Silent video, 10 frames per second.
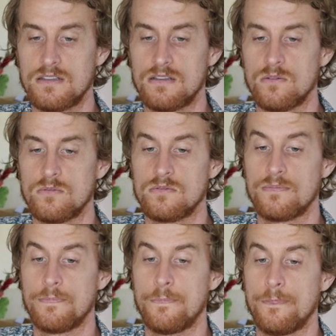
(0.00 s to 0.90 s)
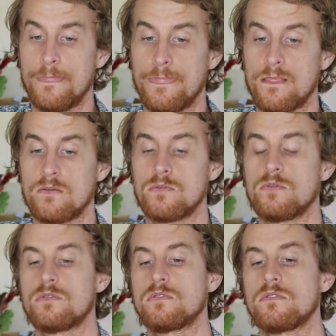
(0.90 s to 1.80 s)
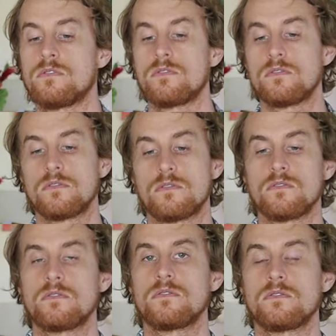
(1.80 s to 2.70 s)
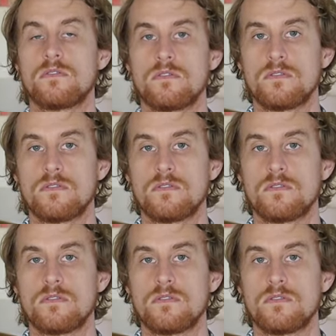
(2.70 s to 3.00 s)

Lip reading: [no speech]